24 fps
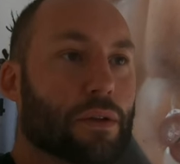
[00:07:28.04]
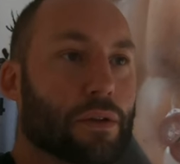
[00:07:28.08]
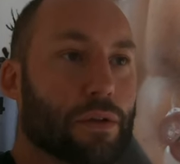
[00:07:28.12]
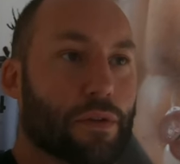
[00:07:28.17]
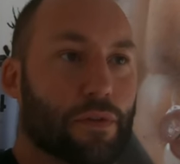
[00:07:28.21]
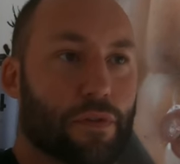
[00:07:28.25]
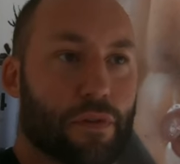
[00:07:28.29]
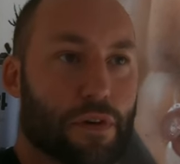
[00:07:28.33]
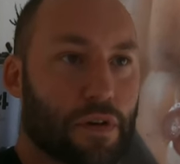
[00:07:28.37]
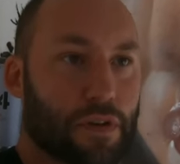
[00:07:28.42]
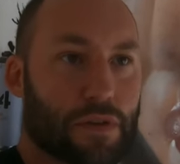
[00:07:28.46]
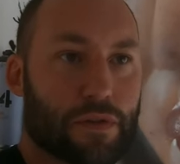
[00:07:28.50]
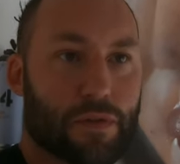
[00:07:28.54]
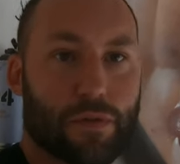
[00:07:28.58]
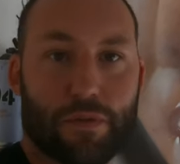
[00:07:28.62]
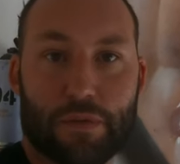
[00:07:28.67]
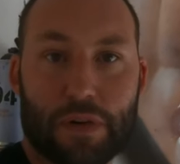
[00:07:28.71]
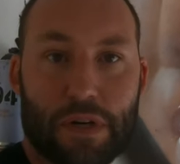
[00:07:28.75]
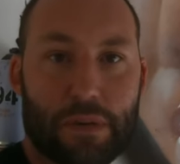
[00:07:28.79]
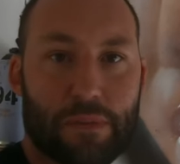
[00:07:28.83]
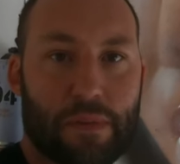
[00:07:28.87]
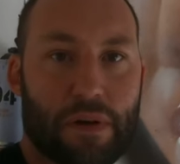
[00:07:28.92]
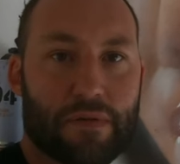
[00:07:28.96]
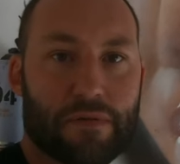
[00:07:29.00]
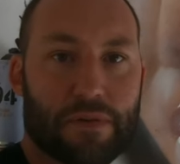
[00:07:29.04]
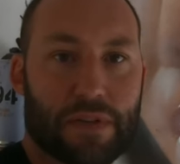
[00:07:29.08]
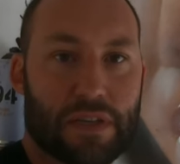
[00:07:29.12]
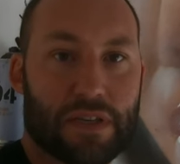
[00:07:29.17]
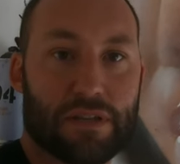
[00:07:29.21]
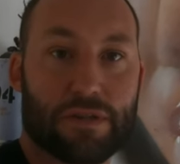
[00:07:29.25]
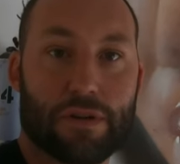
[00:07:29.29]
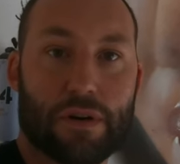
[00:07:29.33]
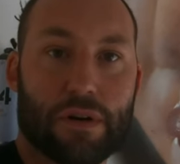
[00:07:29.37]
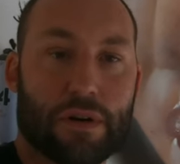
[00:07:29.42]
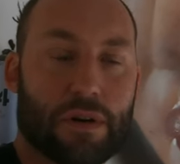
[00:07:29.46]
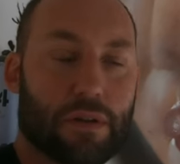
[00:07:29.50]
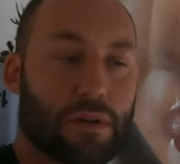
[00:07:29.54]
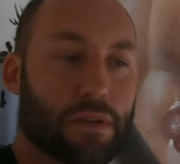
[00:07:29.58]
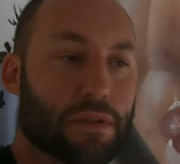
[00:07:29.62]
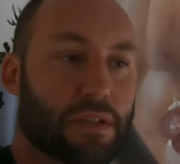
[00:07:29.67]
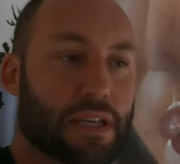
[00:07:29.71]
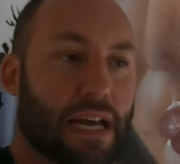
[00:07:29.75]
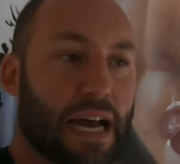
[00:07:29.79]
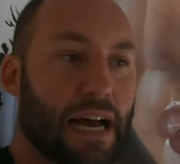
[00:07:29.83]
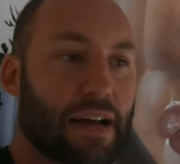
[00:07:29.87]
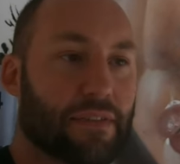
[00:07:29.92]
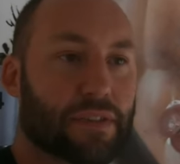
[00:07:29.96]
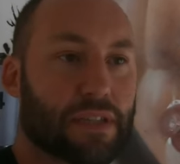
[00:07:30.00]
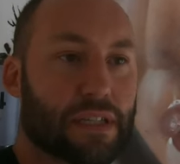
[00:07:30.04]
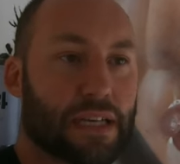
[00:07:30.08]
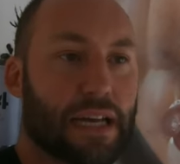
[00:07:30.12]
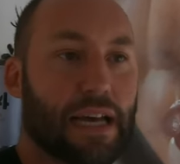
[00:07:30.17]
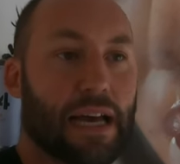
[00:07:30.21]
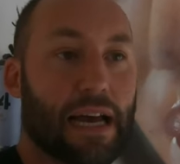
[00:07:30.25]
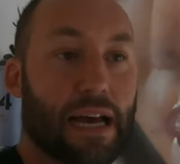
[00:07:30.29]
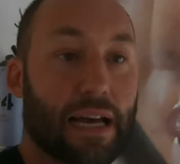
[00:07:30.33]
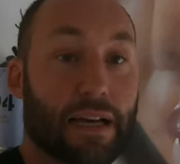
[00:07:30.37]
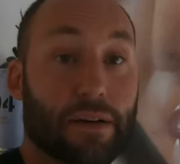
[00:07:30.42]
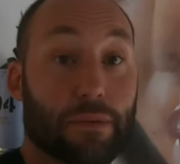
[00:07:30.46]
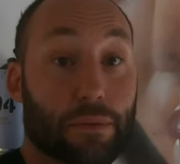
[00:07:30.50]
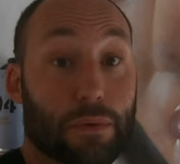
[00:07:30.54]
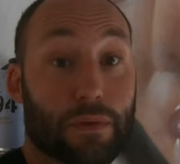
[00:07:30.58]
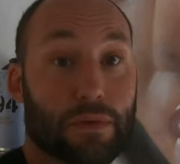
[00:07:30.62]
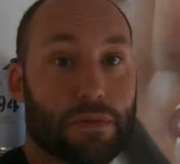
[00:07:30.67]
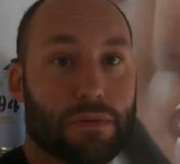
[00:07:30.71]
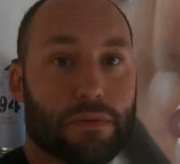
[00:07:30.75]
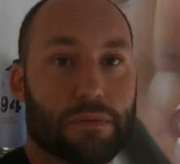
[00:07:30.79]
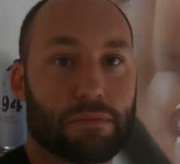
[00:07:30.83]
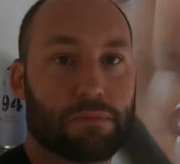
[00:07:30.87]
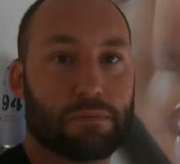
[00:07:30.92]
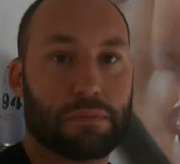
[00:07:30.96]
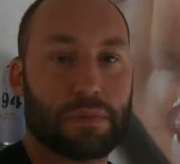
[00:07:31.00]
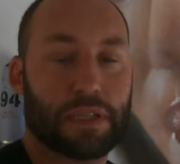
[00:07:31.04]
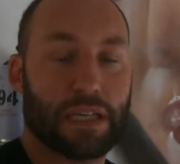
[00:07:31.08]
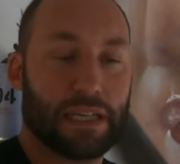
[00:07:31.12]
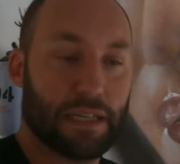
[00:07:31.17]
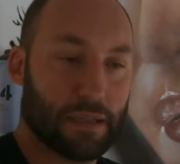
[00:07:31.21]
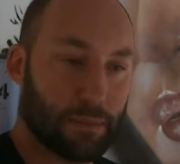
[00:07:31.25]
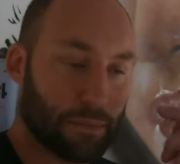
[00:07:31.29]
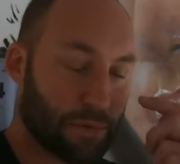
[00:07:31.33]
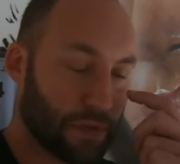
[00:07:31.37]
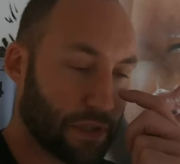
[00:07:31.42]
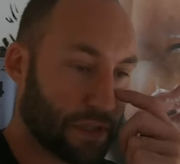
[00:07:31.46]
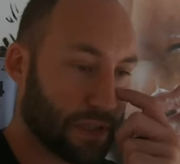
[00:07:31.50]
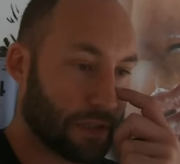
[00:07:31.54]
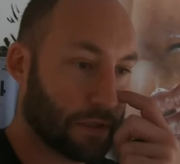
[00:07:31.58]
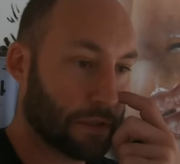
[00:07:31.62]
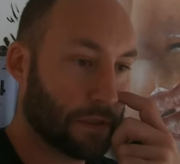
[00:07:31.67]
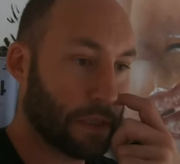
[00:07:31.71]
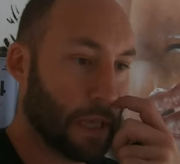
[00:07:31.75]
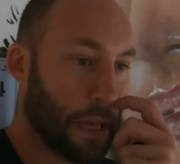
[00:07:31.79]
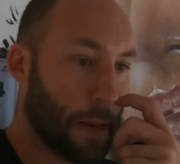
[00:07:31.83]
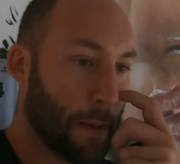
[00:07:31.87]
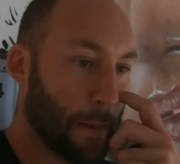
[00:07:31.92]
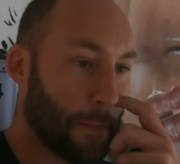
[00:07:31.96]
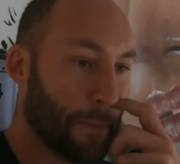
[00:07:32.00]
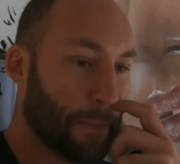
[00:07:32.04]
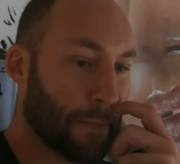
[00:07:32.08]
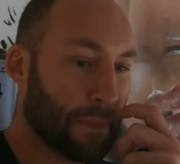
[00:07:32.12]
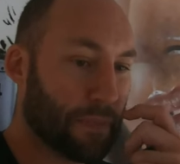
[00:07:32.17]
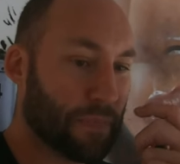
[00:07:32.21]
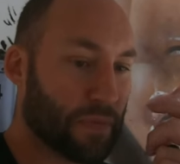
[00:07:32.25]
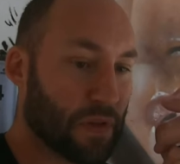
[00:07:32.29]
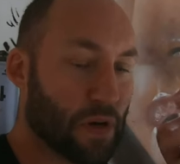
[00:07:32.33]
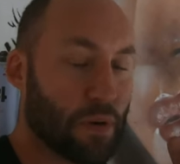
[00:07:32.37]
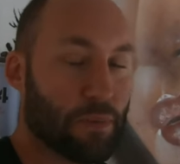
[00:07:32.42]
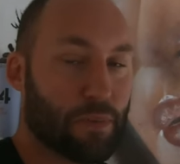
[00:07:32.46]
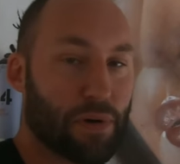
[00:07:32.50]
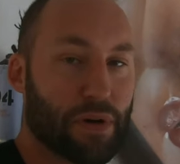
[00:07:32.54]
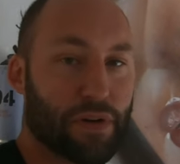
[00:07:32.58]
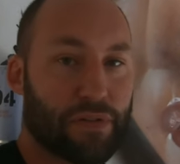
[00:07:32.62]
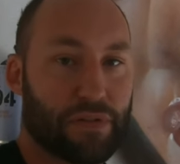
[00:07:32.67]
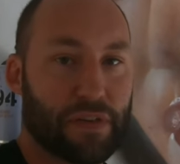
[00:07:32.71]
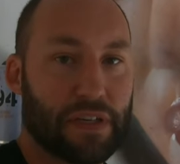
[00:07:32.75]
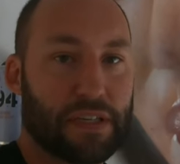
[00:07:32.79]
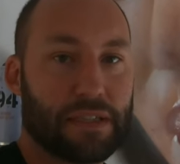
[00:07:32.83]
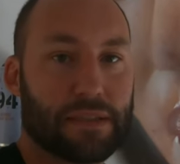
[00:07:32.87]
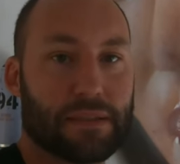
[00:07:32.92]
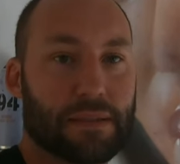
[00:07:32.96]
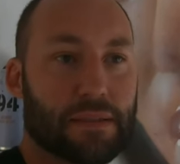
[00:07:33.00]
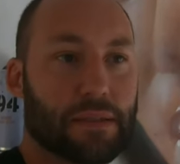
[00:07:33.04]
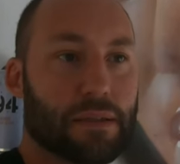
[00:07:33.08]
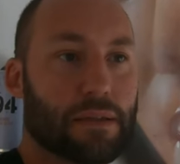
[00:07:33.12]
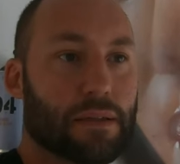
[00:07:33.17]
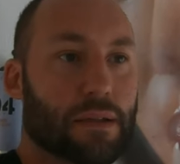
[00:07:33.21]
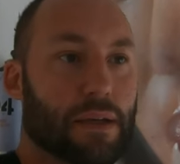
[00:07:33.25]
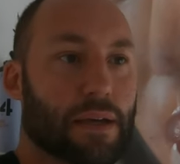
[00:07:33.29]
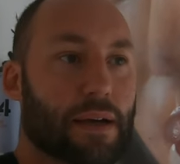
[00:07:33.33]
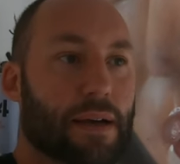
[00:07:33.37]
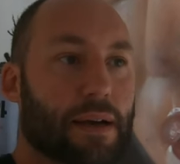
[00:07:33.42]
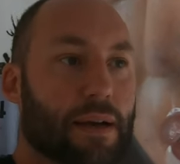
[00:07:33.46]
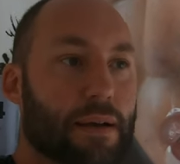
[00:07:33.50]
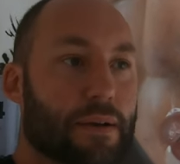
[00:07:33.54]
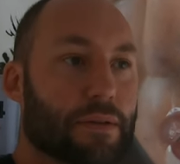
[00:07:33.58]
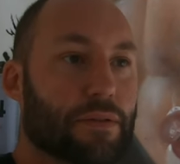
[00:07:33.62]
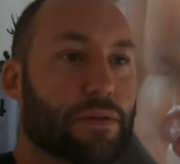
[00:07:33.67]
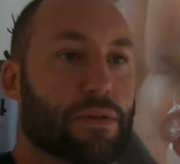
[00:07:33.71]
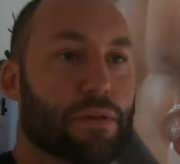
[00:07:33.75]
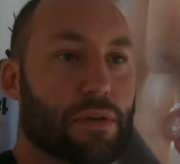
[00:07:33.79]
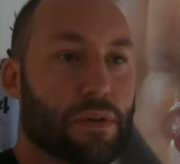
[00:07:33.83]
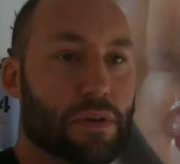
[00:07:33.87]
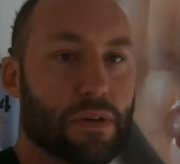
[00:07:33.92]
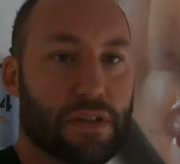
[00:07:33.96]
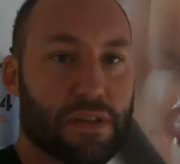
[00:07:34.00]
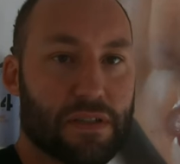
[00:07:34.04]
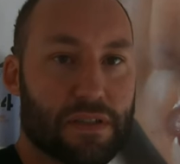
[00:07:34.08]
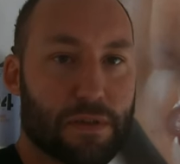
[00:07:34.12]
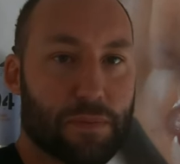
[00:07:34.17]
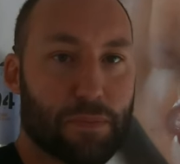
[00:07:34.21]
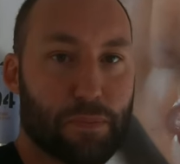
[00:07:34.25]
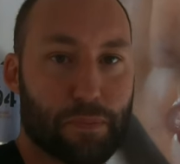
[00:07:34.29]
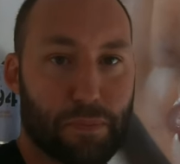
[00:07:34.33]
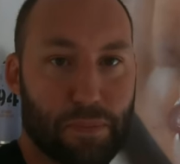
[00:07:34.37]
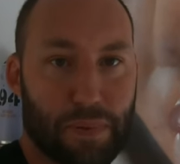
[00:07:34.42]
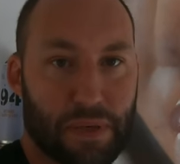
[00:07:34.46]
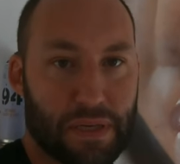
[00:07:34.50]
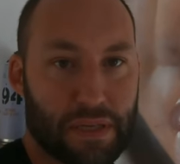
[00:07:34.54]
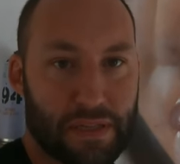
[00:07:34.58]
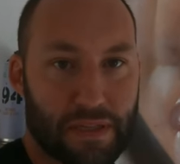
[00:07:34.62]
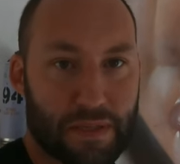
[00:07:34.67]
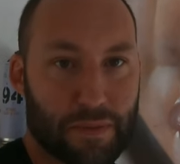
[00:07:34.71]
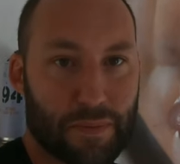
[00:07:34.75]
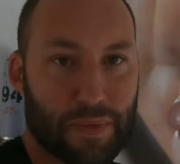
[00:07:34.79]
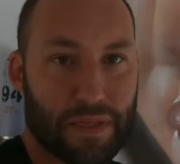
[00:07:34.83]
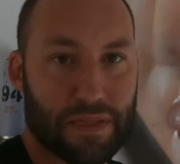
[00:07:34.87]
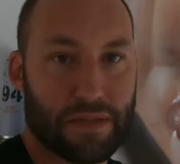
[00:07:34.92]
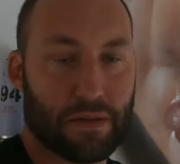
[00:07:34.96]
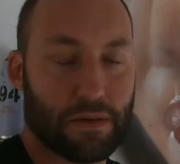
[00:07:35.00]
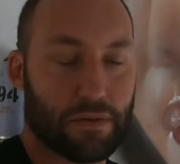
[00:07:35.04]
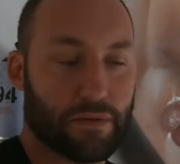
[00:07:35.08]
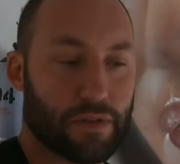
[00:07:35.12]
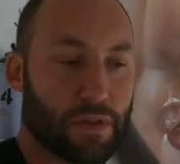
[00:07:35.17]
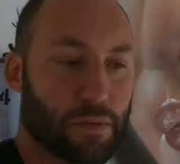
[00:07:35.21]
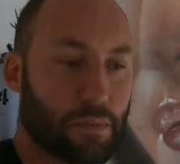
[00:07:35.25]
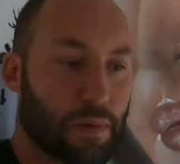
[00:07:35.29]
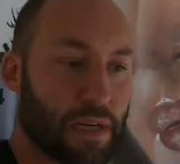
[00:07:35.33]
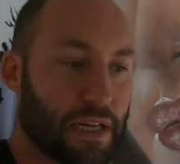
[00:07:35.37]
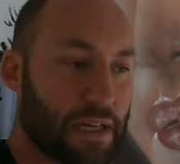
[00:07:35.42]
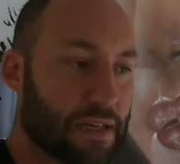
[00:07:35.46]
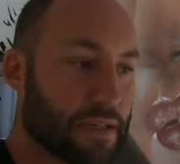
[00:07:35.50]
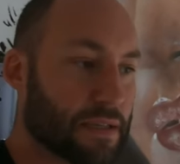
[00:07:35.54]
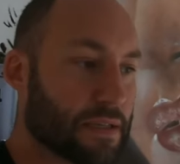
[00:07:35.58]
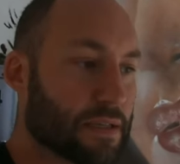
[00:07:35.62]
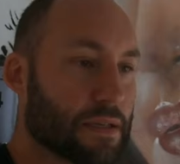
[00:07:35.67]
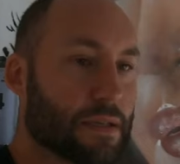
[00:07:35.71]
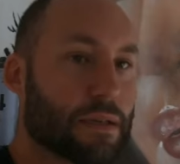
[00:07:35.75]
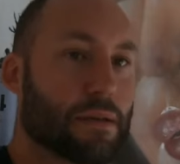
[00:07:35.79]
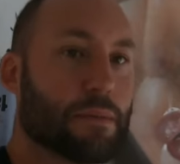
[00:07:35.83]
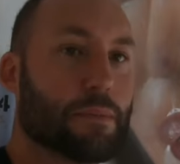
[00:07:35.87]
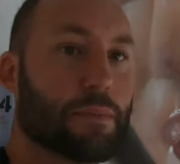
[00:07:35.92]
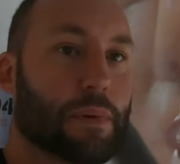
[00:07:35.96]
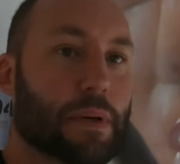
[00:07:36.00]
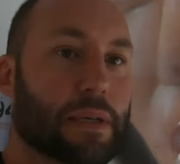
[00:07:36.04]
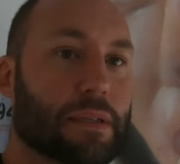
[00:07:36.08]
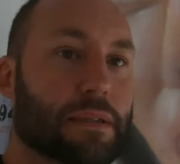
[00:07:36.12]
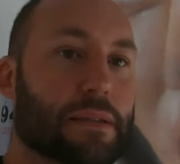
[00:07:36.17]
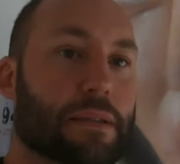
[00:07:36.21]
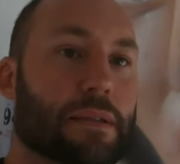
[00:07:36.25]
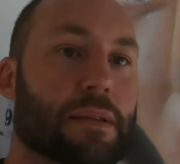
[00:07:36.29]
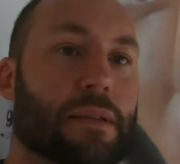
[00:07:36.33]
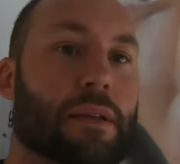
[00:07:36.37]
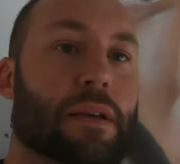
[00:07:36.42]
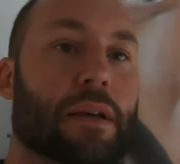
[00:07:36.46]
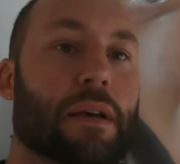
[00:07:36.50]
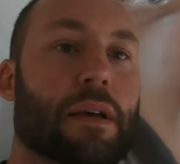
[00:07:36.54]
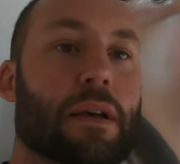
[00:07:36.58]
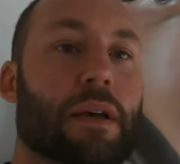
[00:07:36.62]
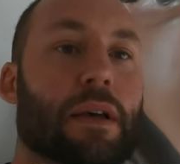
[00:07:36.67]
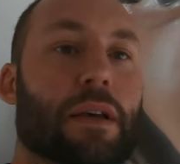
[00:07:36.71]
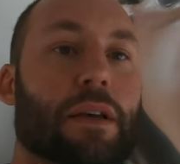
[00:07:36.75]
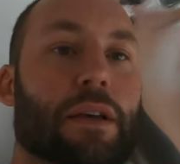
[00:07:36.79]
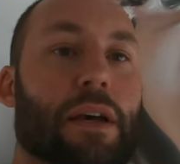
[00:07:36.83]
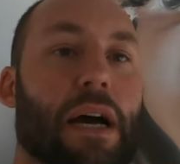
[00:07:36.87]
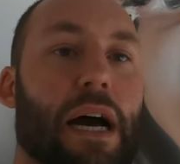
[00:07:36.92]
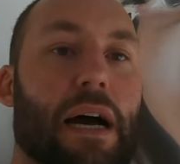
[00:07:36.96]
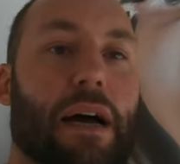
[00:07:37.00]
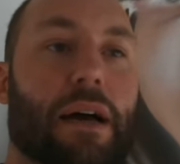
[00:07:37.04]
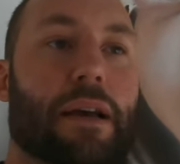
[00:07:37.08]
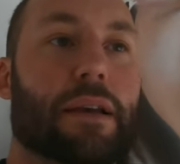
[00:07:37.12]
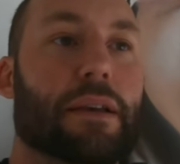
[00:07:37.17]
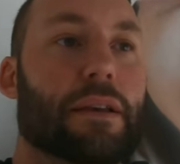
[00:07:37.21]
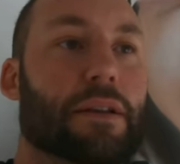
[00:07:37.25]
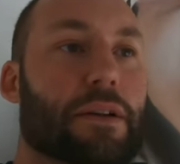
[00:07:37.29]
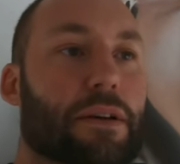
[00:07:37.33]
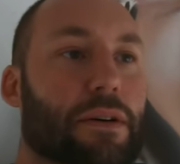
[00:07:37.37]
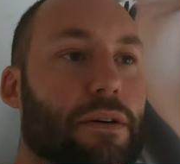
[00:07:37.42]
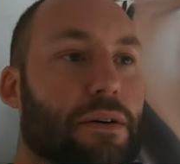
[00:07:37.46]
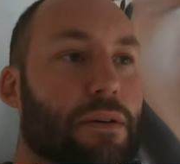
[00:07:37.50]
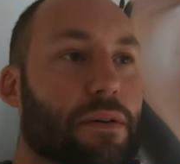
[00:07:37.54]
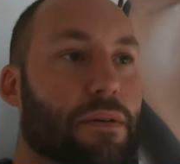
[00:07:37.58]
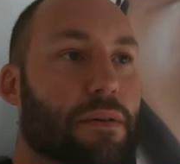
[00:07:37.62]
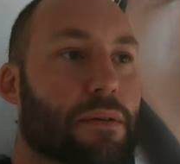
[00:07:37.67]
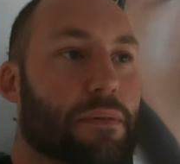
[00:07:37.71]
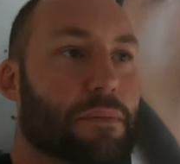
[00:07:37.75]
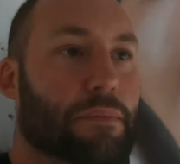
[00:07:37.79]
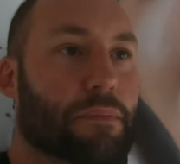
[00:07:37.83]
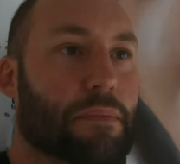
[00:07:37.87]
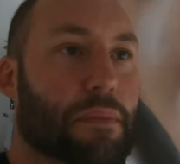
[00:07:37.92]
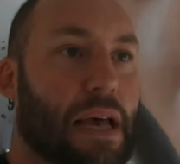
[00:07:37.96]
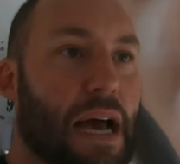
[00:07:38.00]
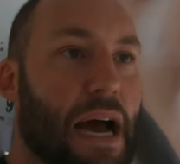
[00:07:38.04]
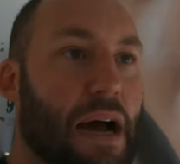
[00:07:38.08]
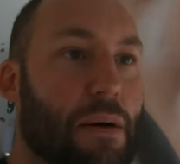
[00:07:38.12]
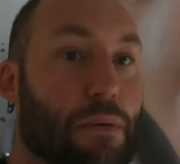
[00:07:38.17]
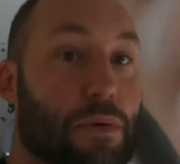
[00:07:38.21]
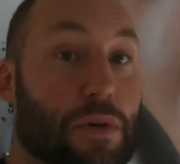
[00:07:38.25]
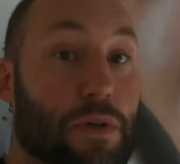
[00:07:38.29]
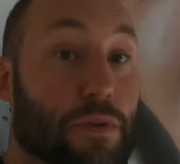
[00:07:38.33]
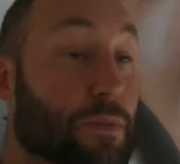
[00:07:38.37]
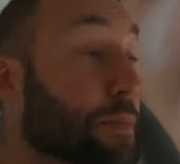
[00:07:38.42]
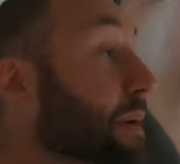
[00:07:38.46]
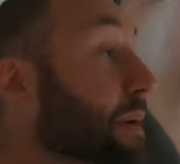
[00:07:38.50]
The first 3 months I struggled. After that, I was getting pretty good. Not perfect, you know, it spits all over the place, but you know, I was